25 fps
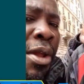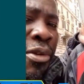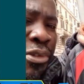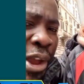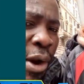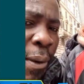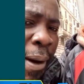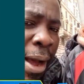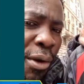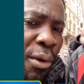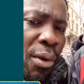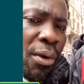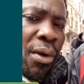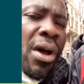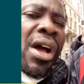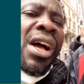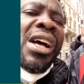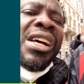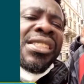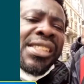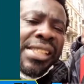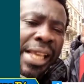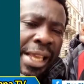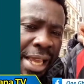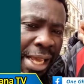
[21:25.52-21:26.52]
Chawano.
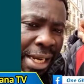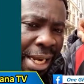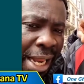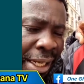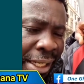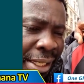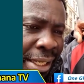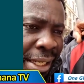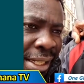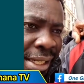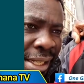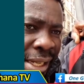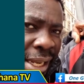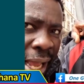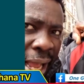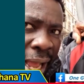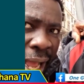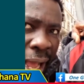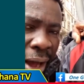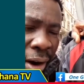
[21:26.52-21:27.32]
Say a lucky dear.